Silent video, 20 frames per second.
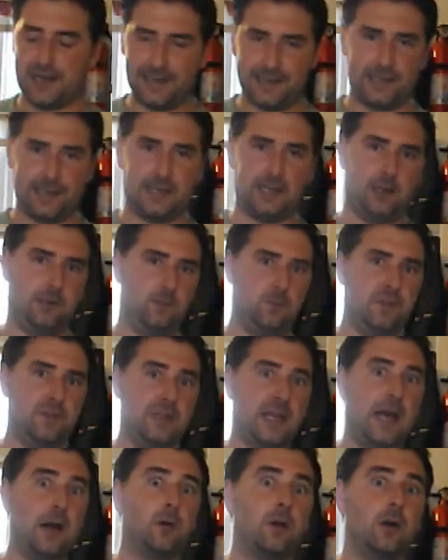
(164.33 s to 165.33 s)
and kill it with
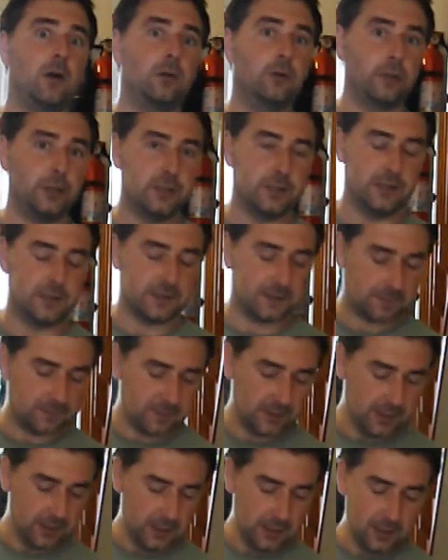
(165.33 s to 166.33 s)
the alcohol goodness,
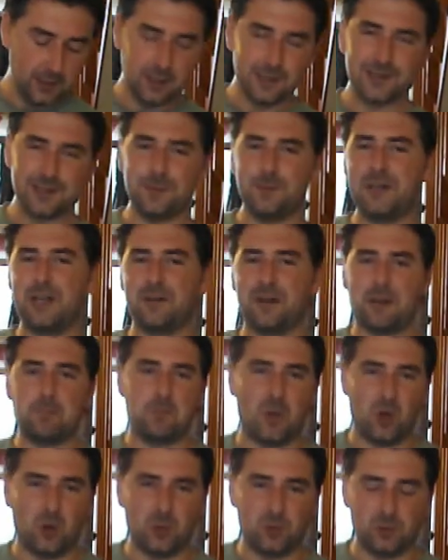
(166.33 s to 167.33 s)
so we don't get
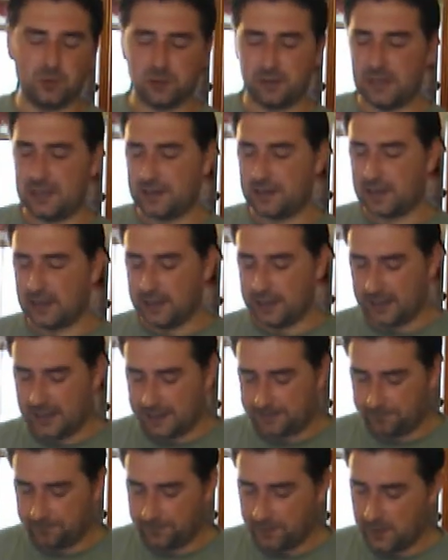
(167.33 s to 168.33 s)
mold or anything like
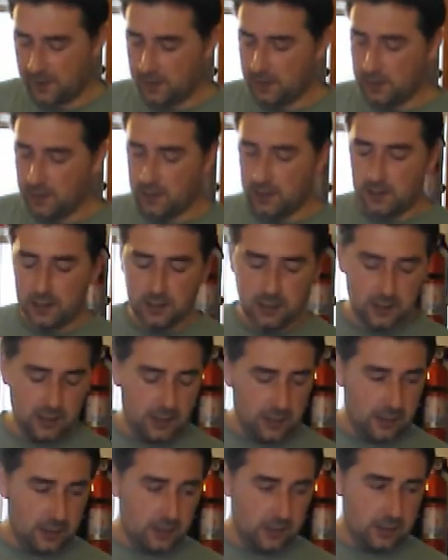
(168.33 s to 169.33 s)
that.
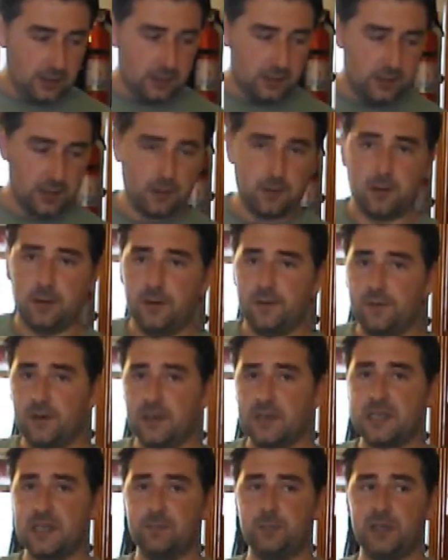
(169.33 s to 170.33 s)
So,
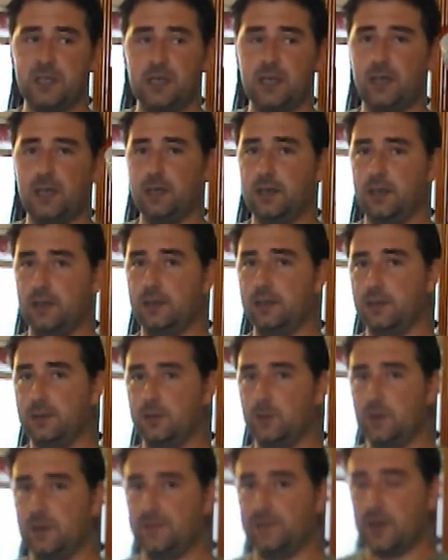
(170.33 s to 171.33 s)
very simply,
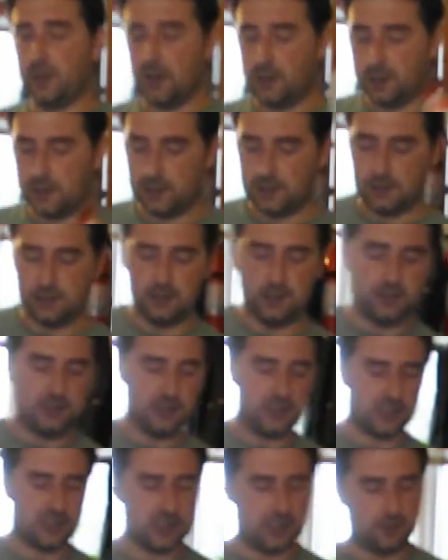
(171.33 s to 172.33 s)
we've got
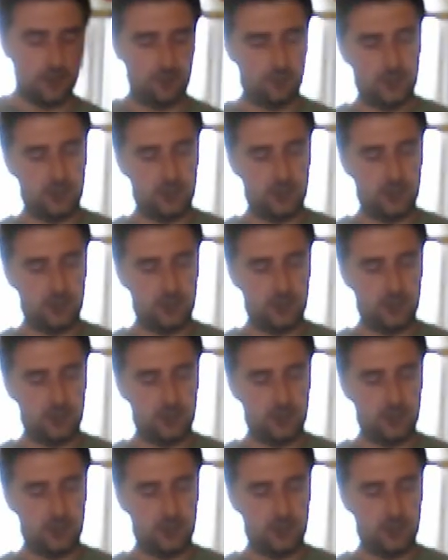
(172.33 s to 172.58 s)
dish soap,